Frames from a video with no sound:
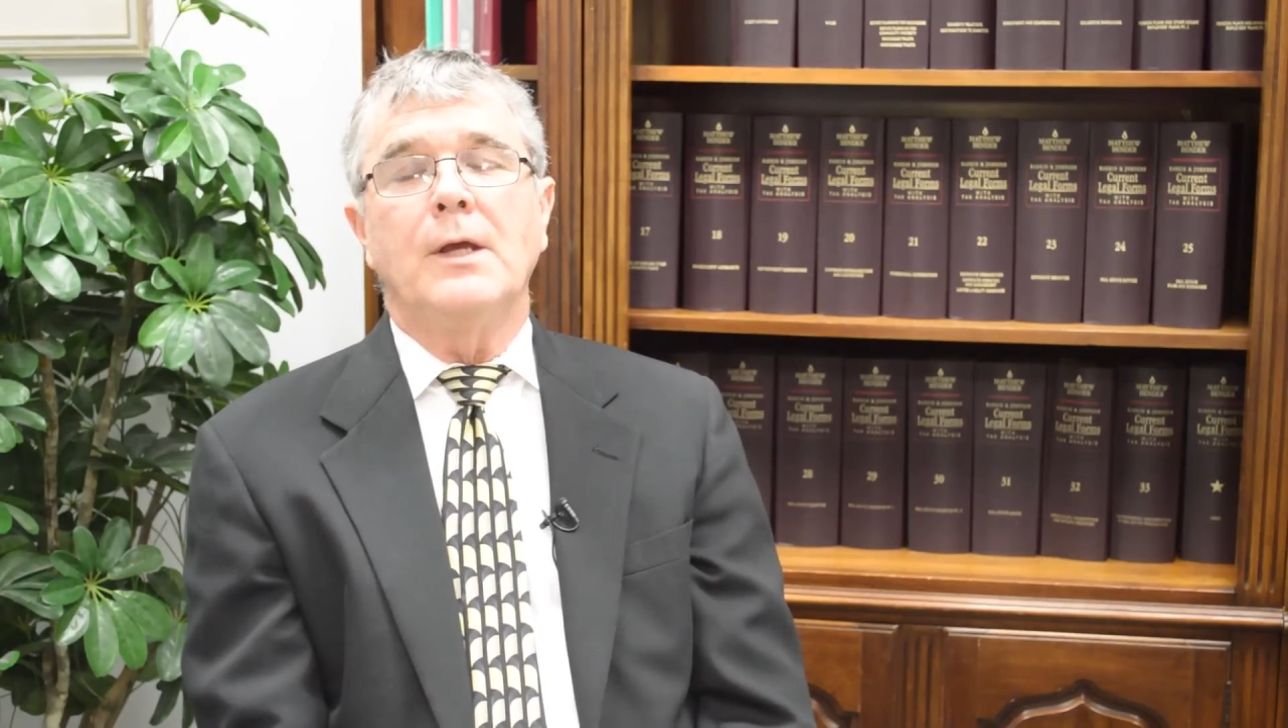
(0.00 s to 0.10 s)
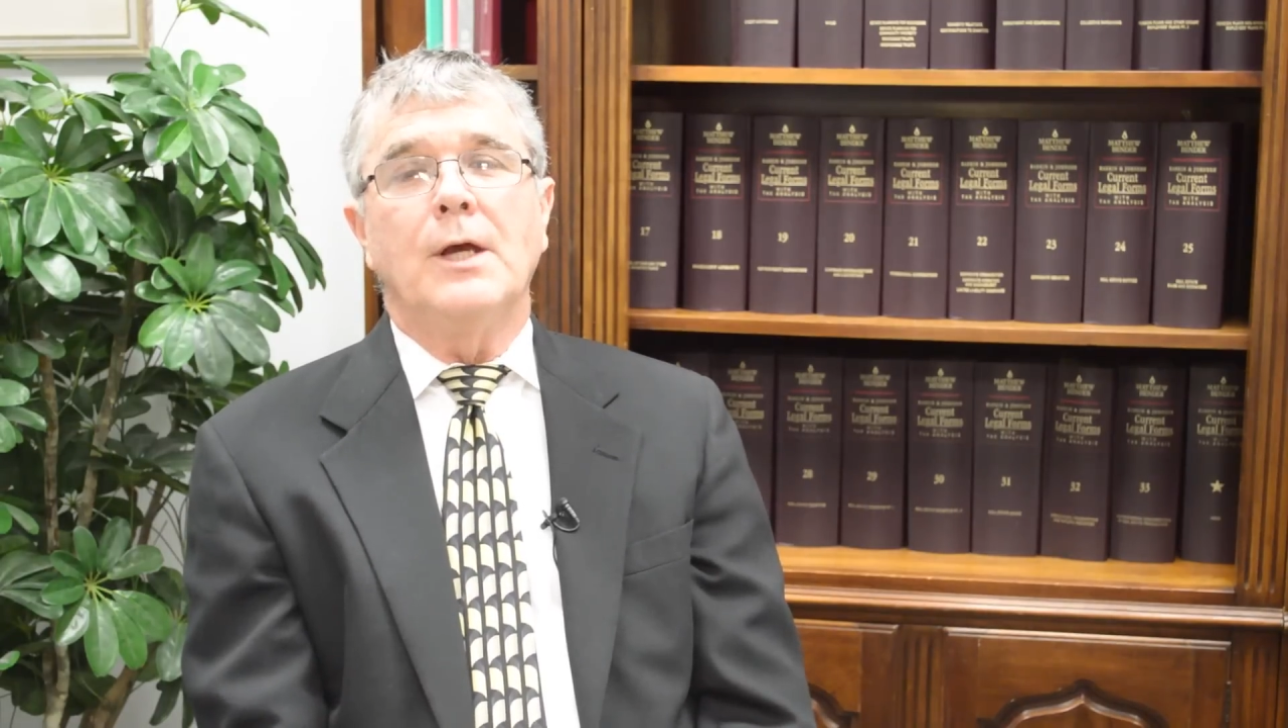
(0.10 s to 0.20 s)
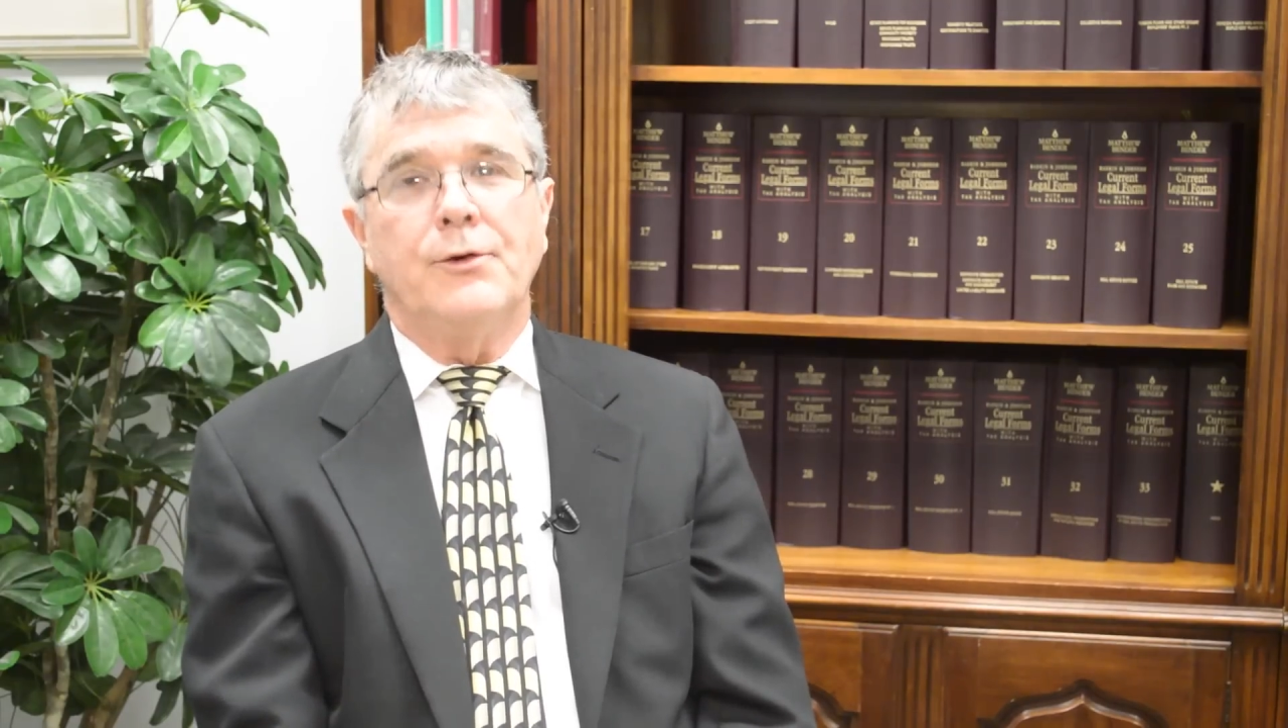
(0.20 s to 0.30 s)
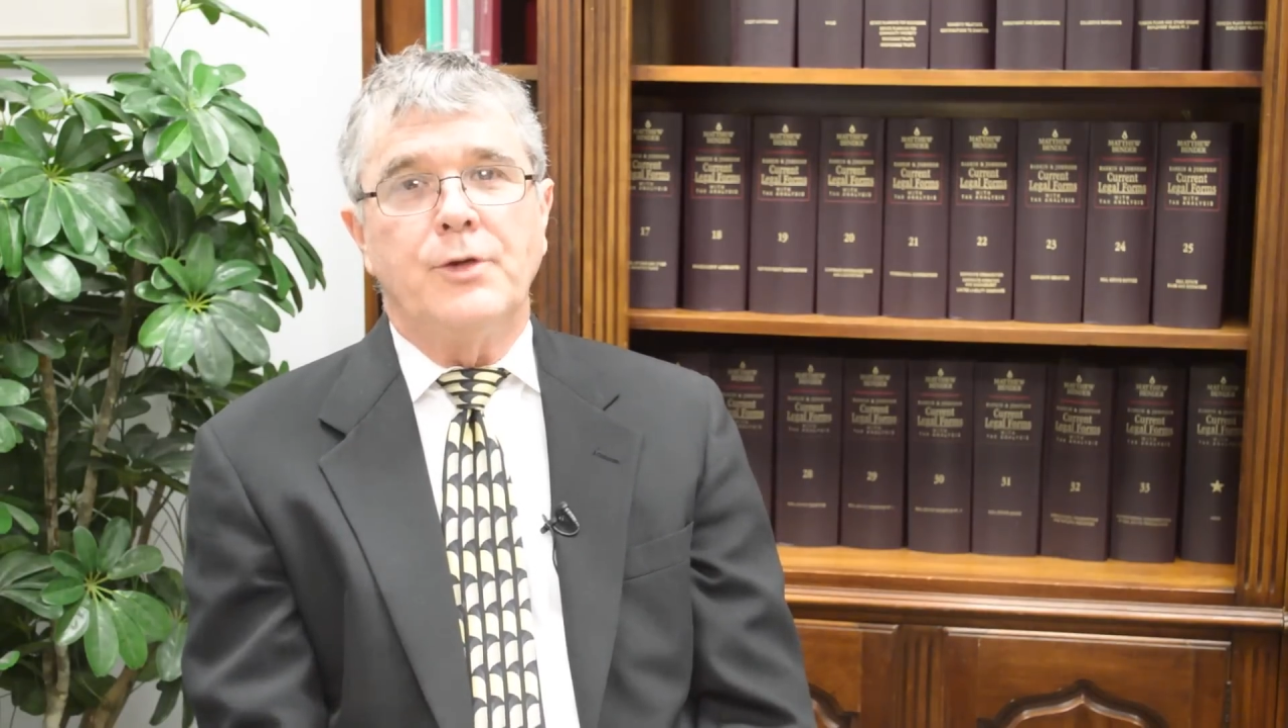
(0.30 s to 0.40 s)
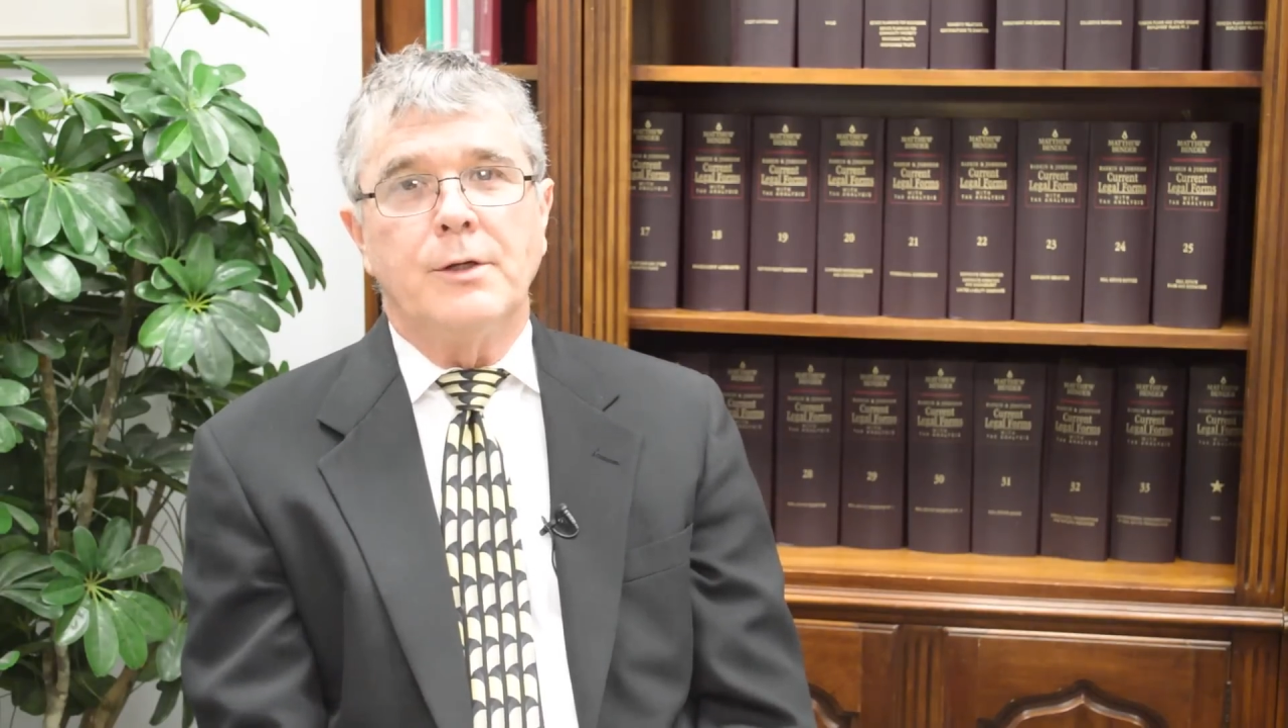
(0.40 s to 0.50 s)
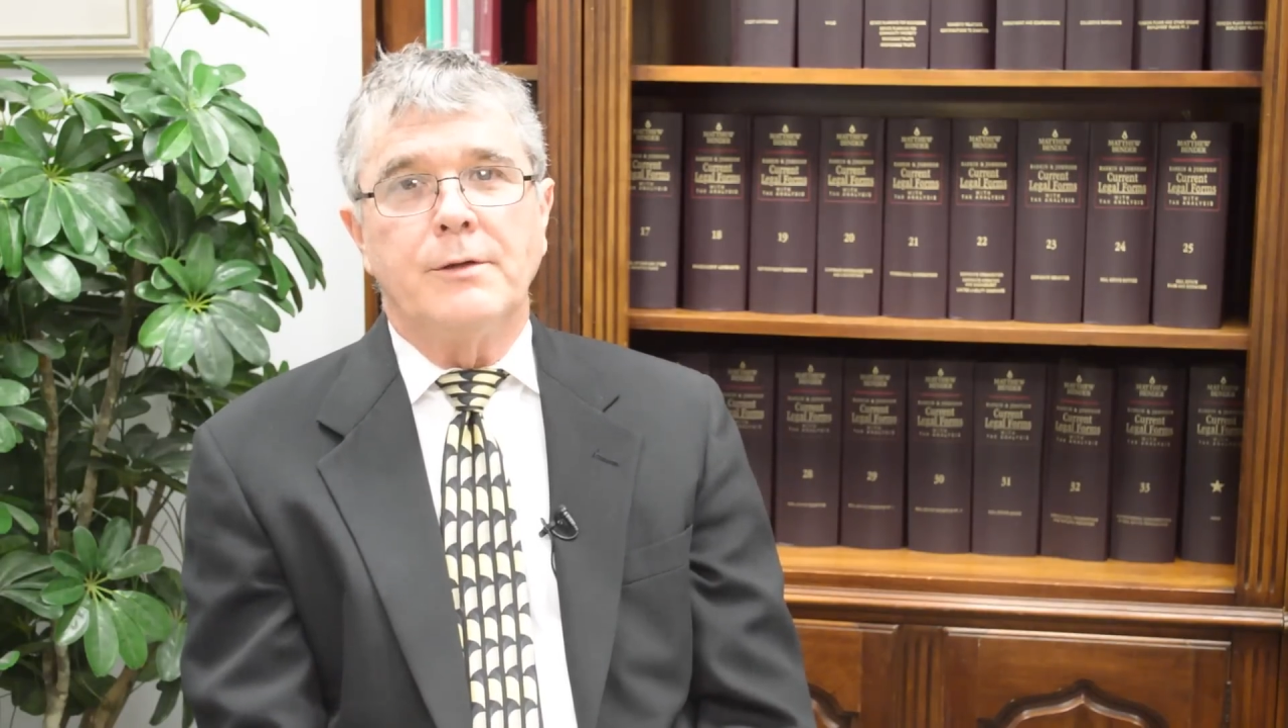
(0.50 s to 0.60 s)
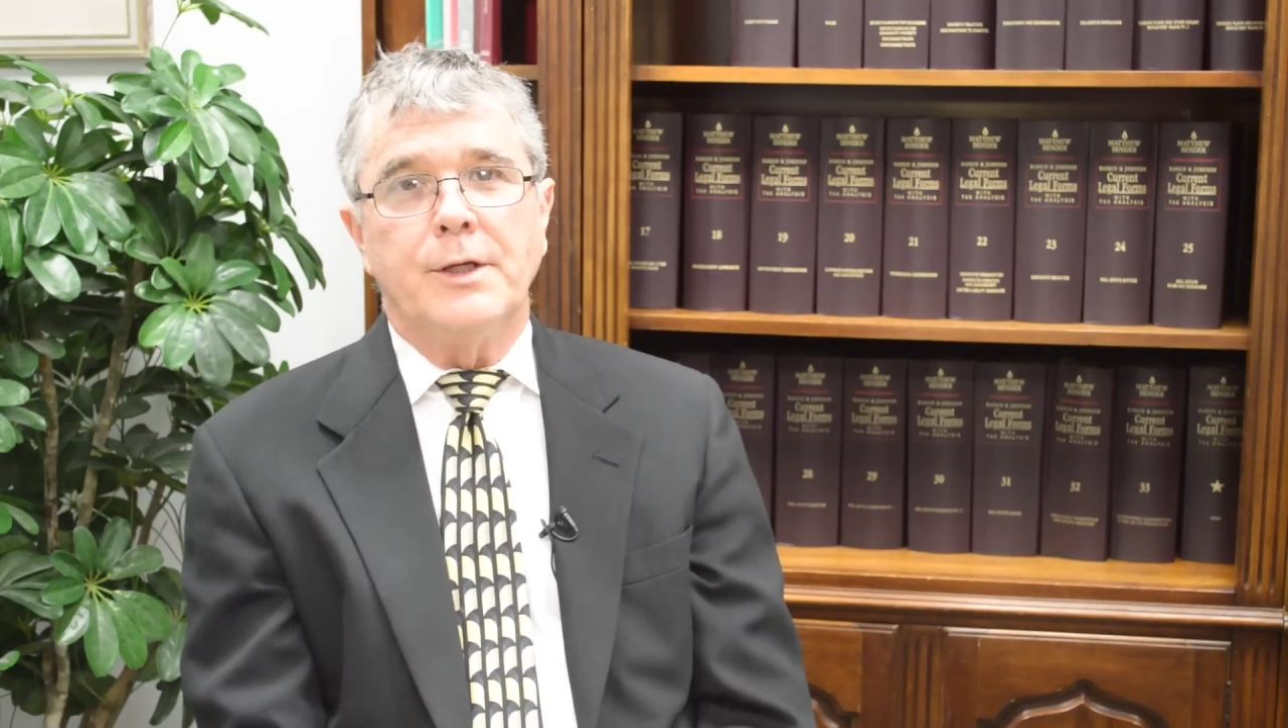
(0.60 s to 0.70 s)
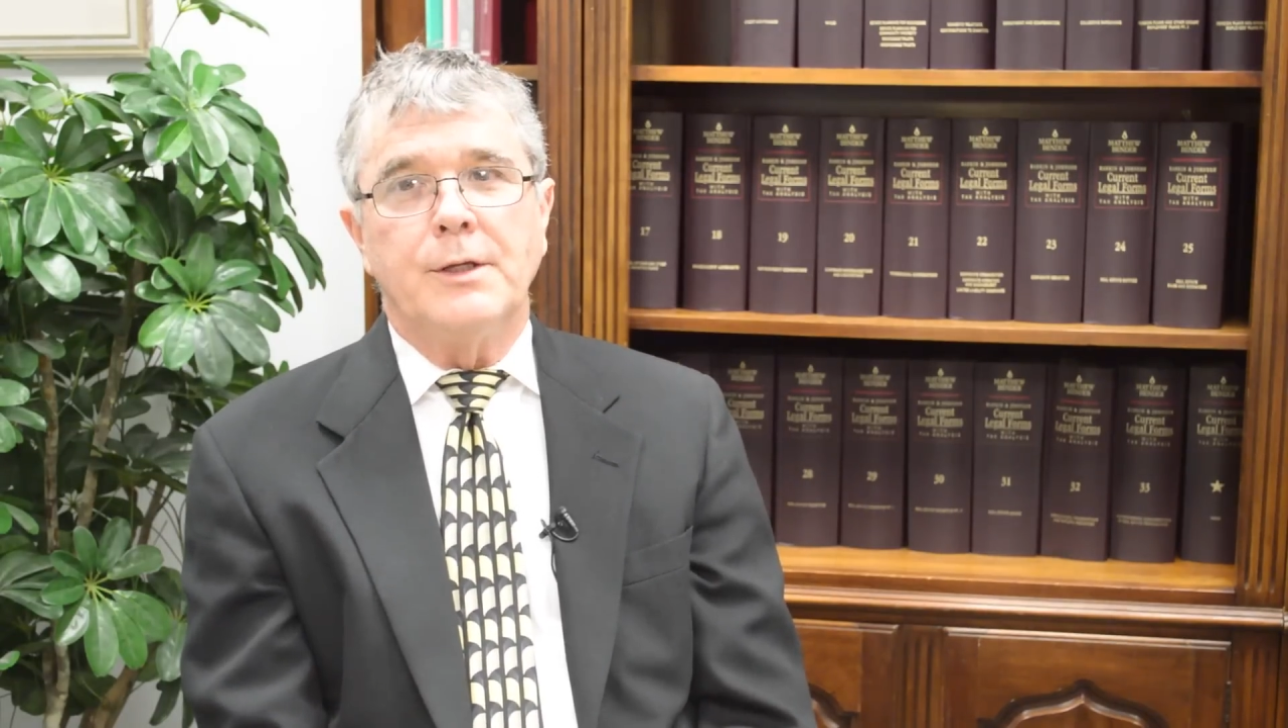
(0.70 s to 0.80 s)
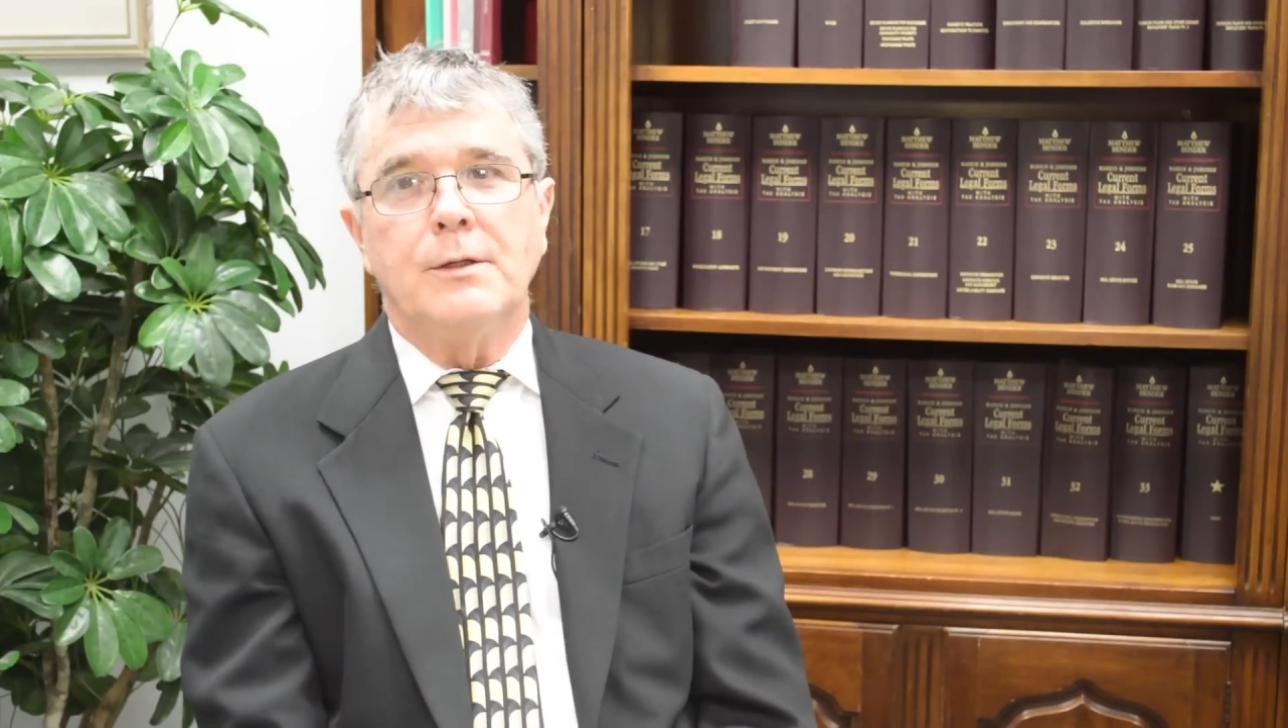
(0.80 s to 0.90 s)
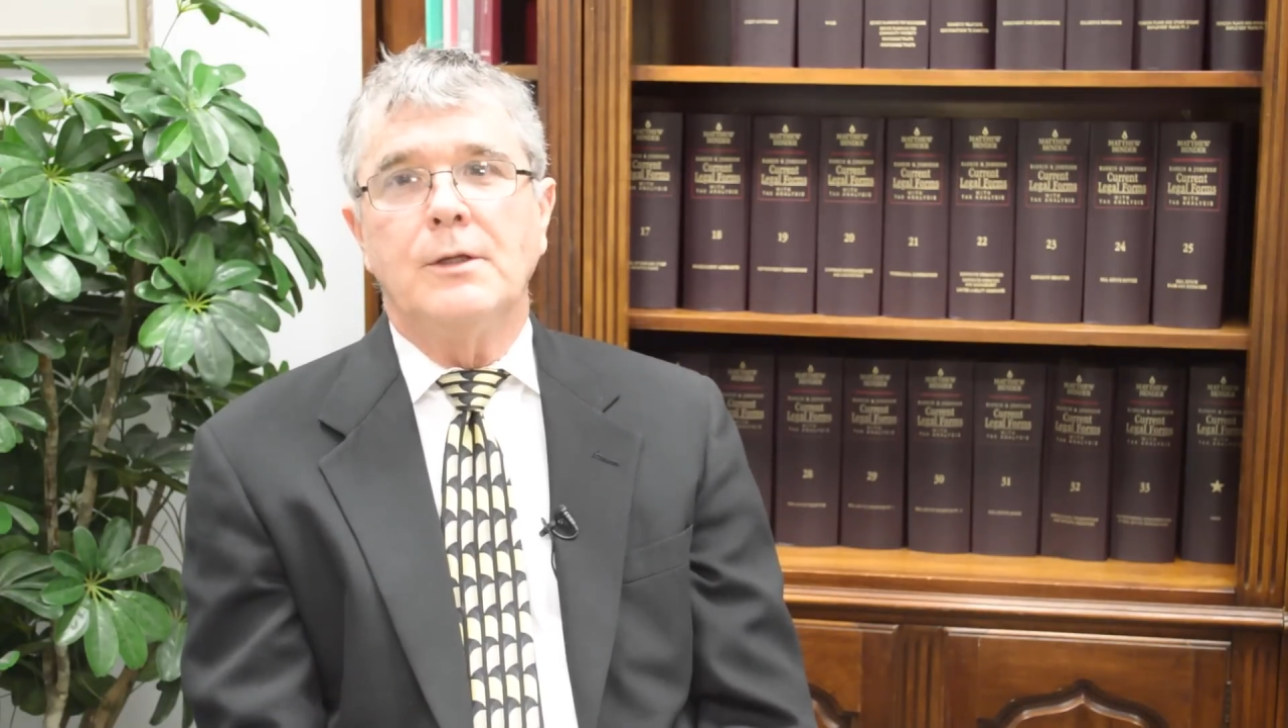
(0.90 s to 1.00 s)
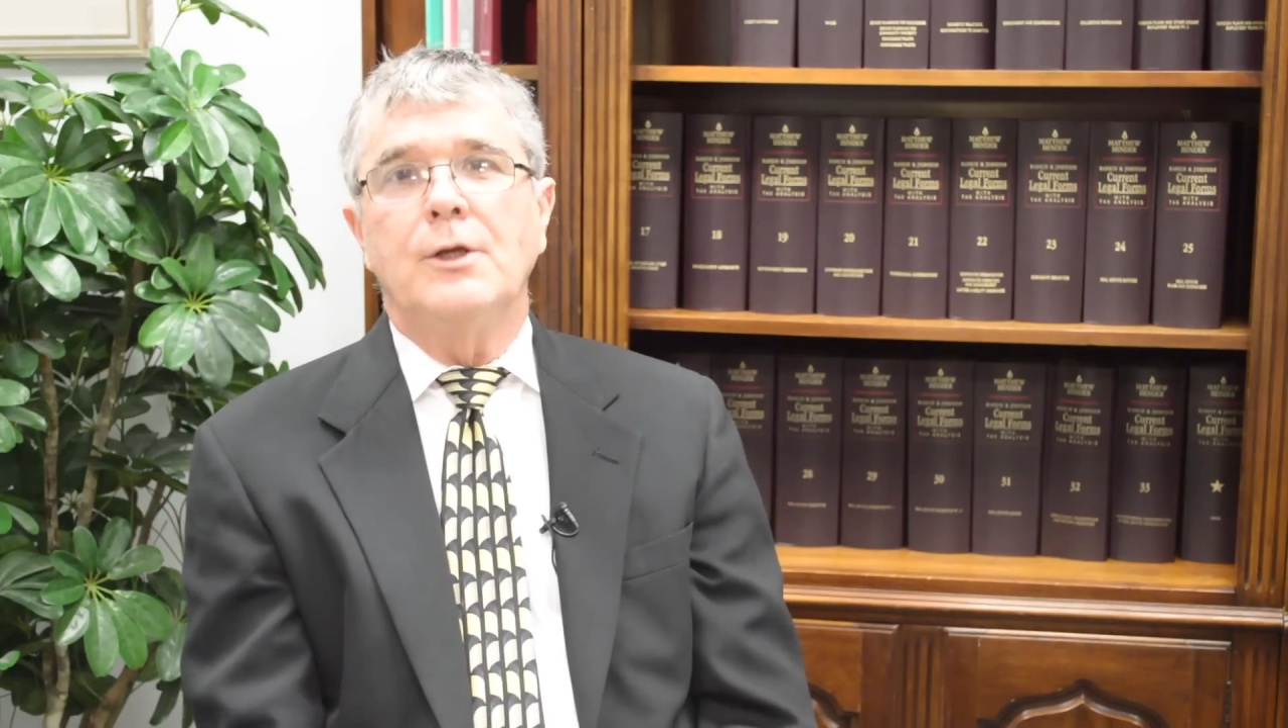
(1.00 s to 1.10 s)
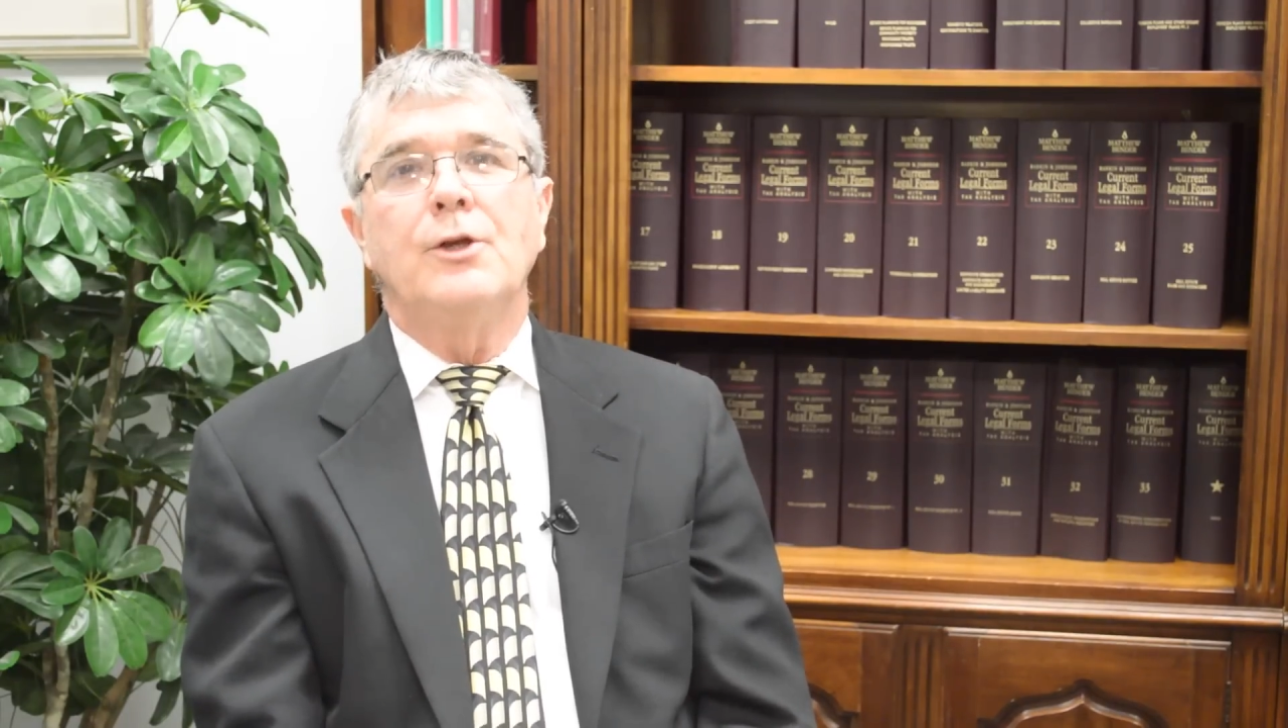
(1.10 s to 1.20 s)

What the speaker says: until then,